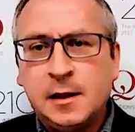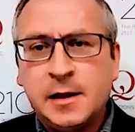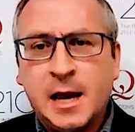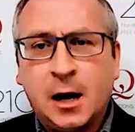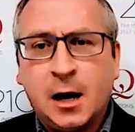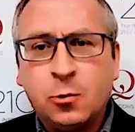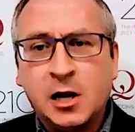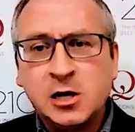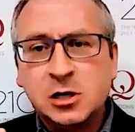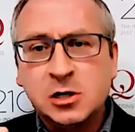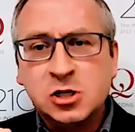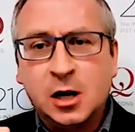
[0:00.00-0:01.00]
Now Russia
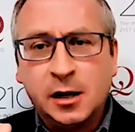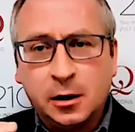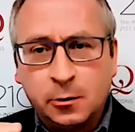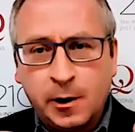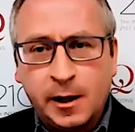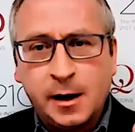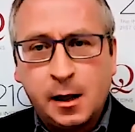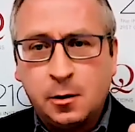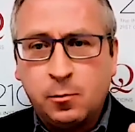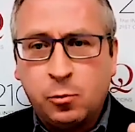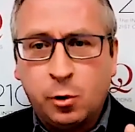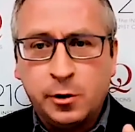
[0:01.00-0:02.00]
and China are right at our
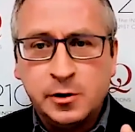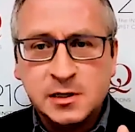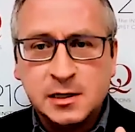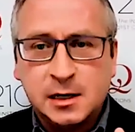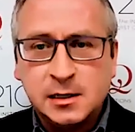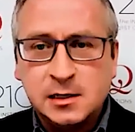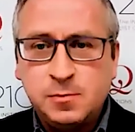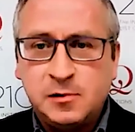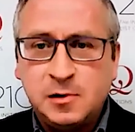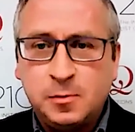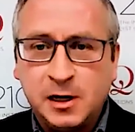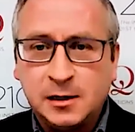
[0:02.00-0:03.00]
borders, as I just
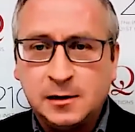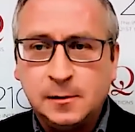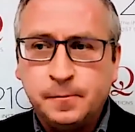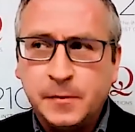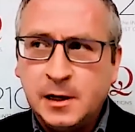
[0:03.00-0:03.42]
depicted.